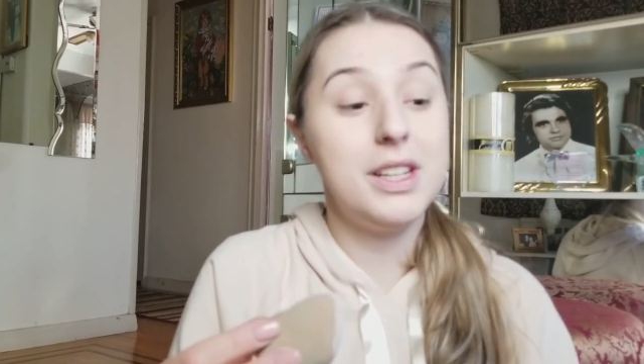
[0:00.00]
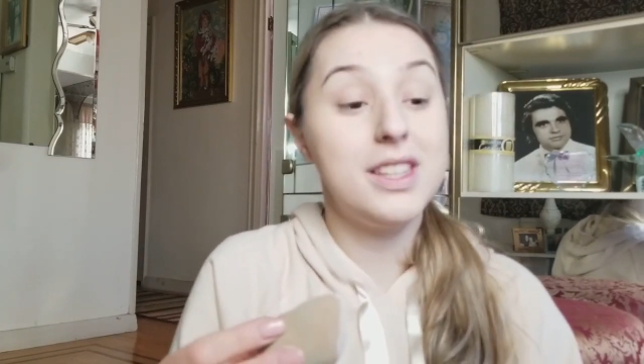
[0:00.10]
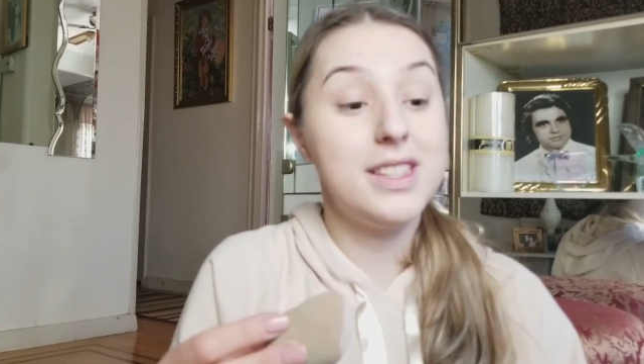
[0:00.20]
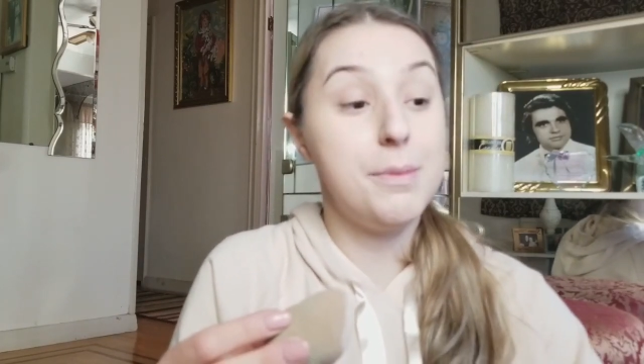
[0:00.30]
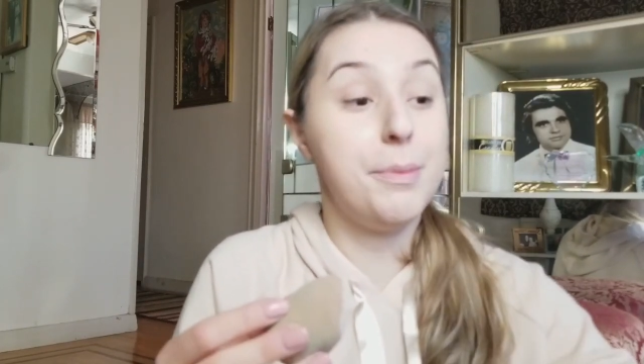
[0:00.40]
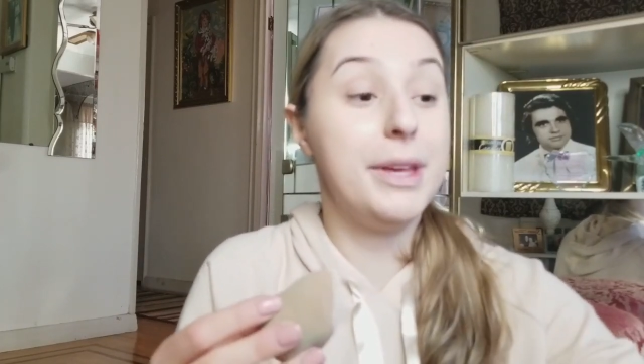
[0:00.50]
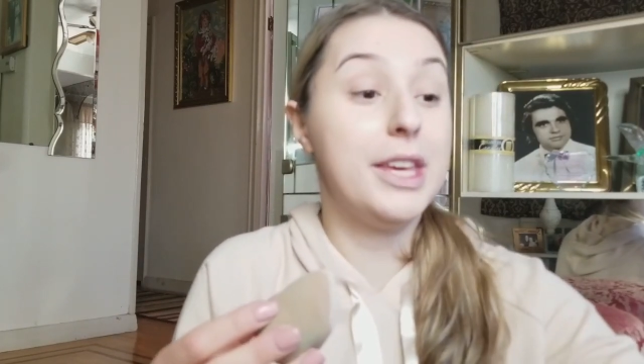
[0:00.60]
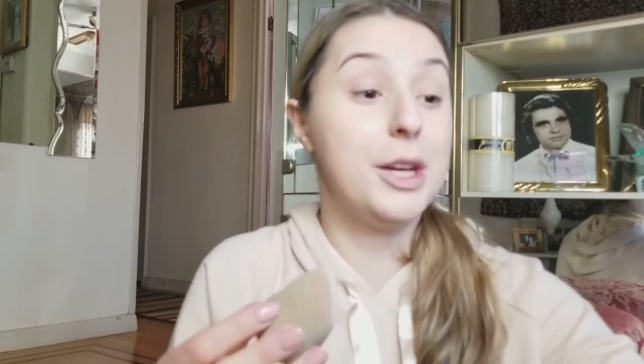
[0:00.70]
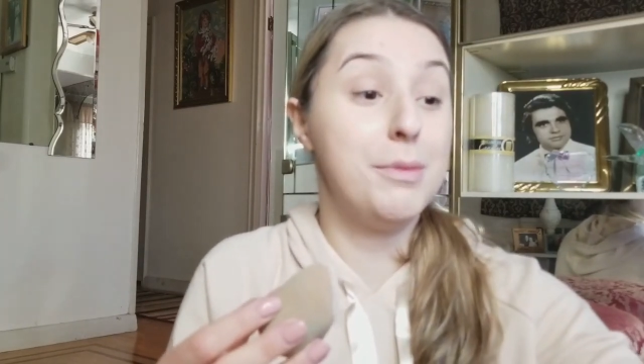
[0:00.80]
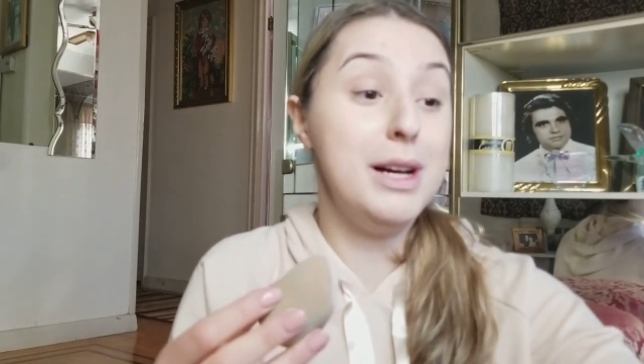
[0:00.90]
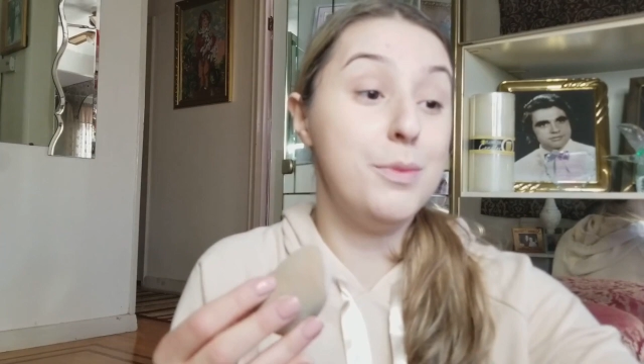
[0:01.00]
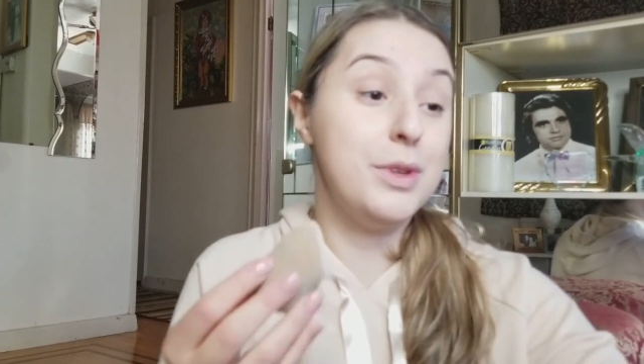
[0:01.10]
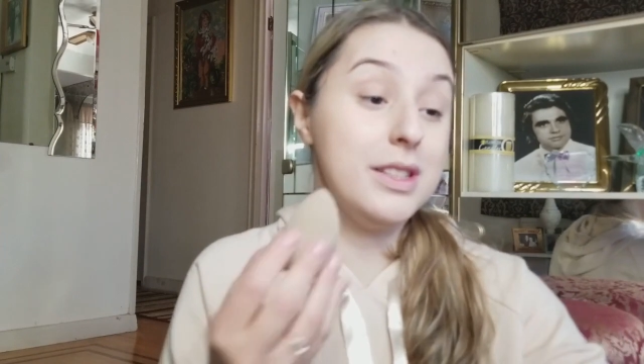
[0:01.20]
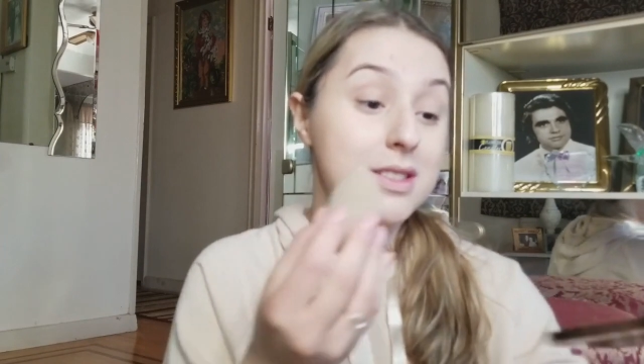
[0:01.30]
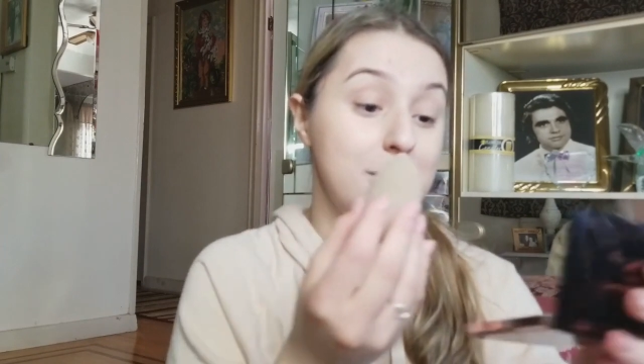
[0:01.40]
not the type of baking your mom
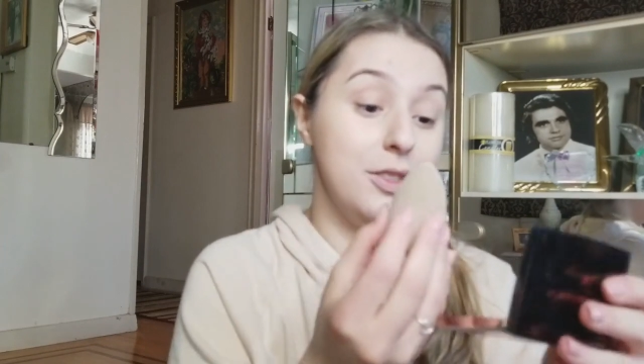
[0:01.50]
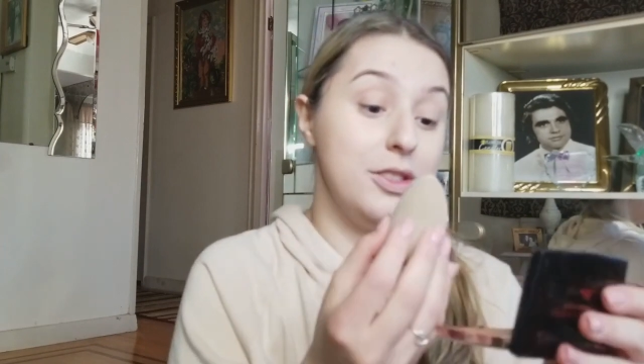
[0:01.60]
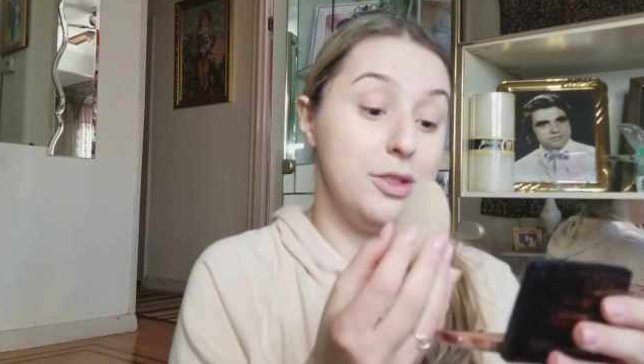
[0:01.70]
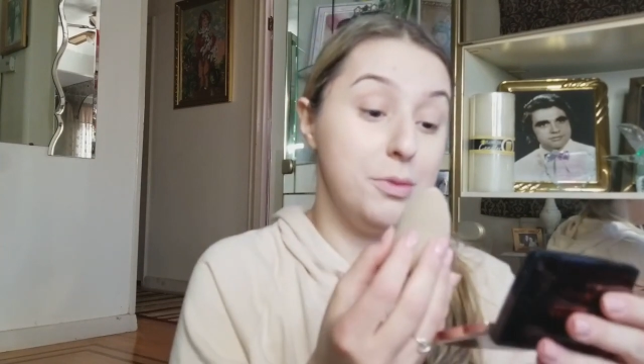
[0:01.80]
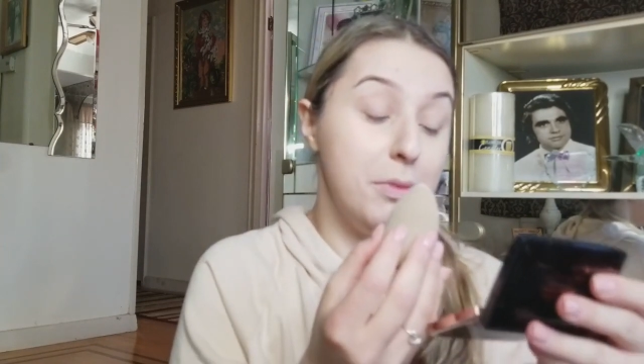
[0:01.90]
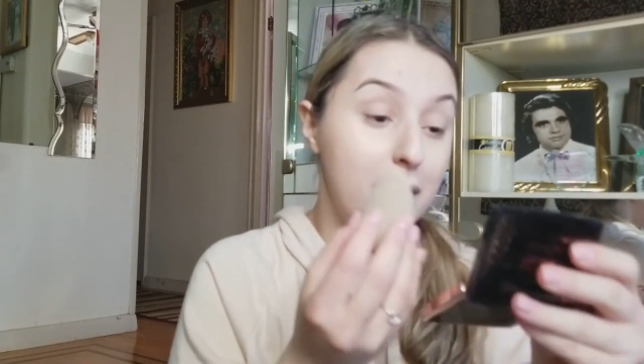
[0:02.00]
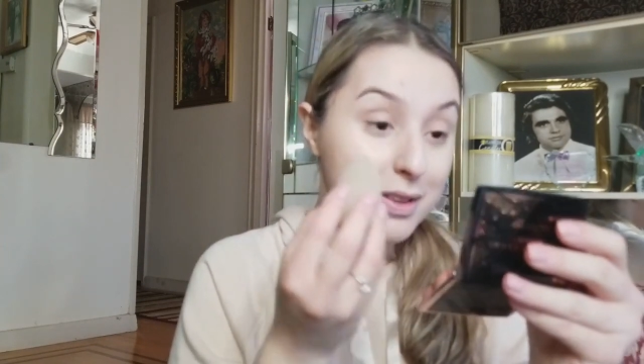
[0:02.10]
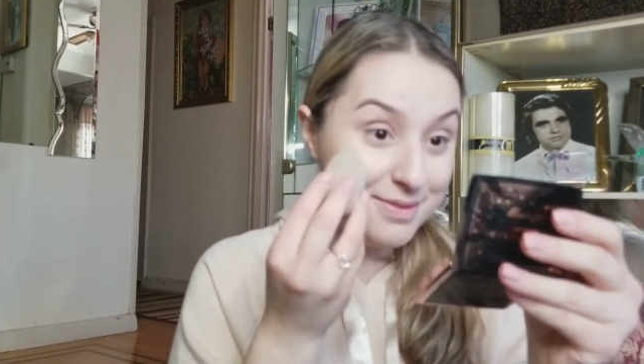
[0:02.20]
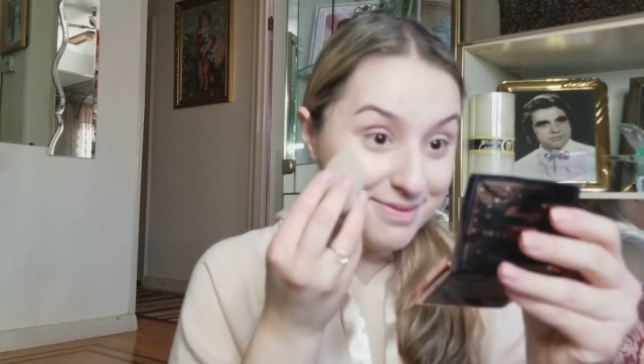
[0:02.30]
wants you to do, but